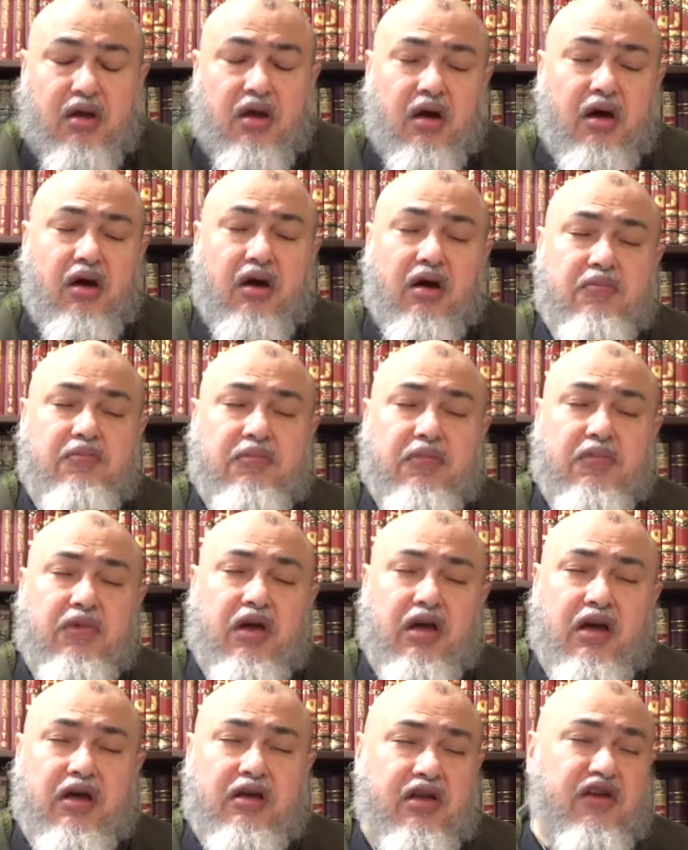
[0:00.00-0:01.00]
and
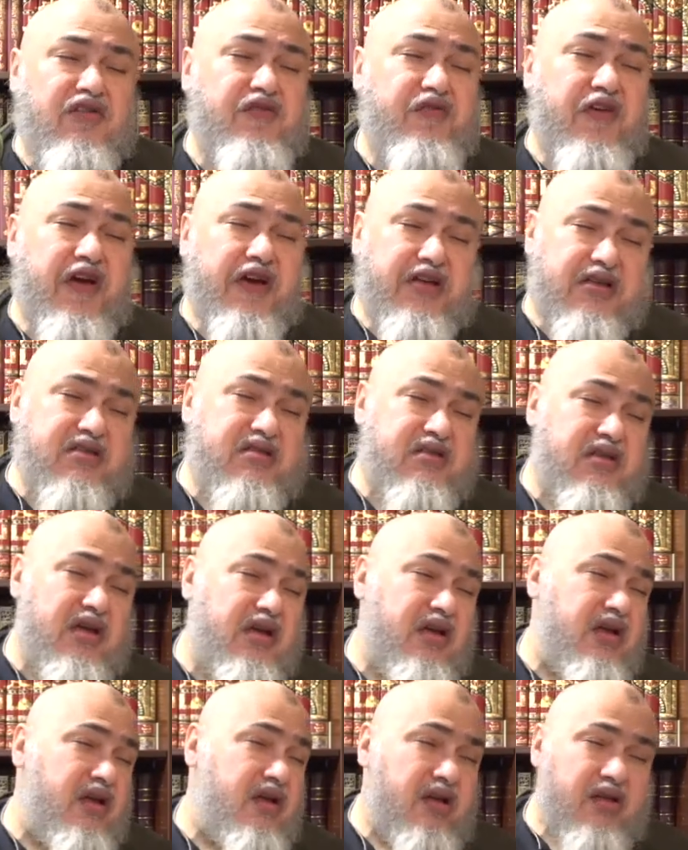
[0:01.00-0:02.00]
affects
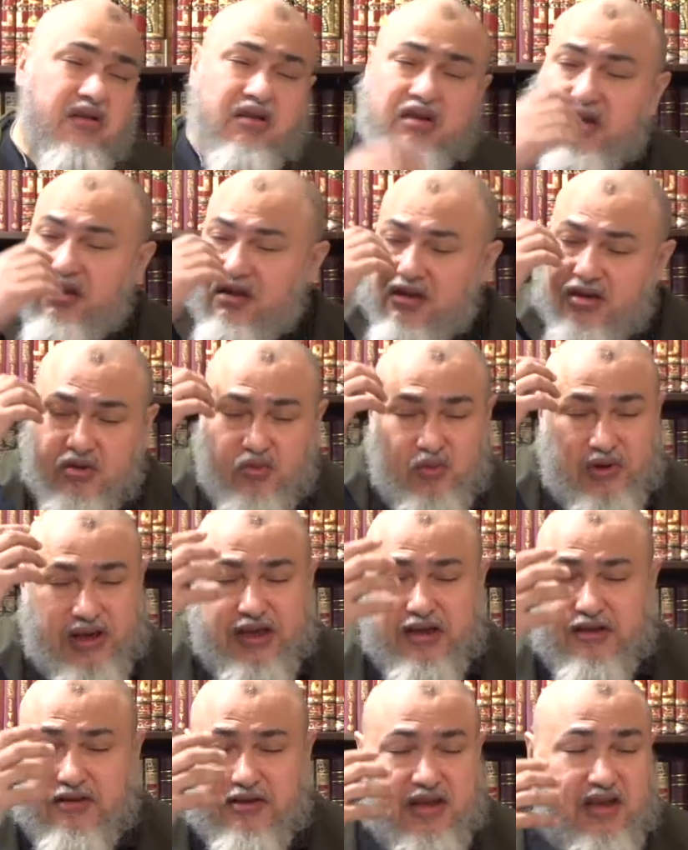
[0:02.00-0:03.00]
the
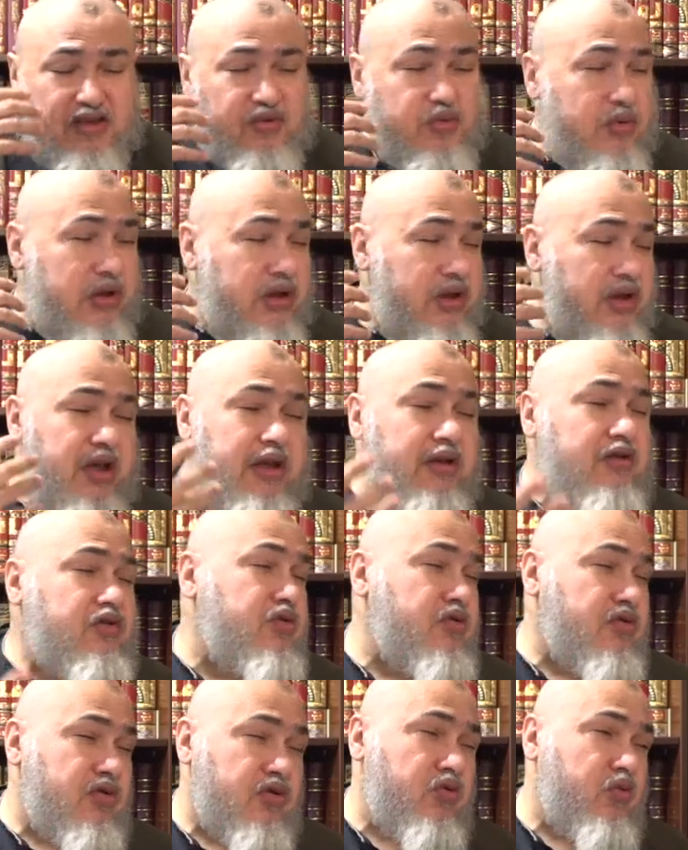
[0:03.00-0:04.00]
way they relate
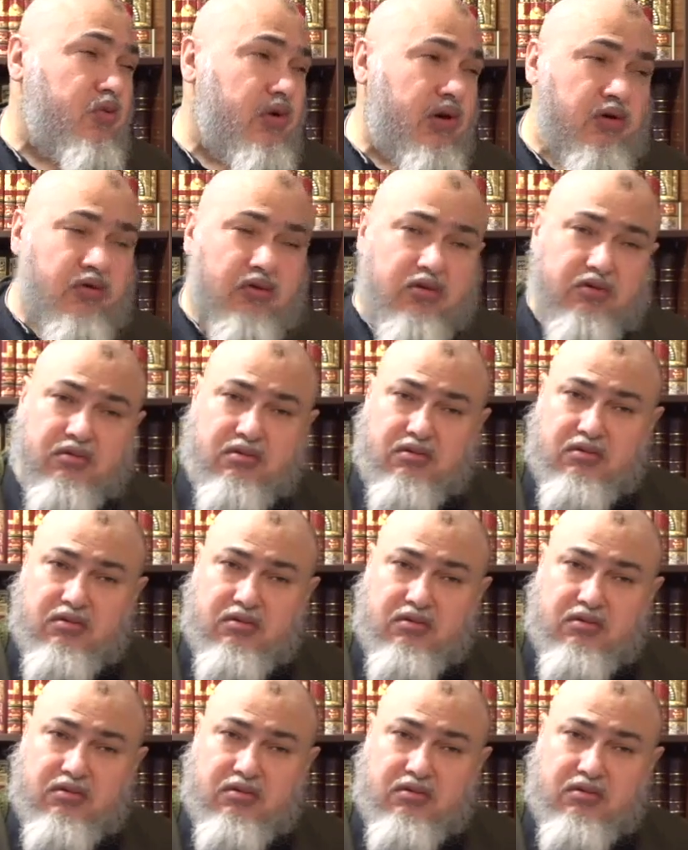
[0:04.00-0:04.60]
to the world.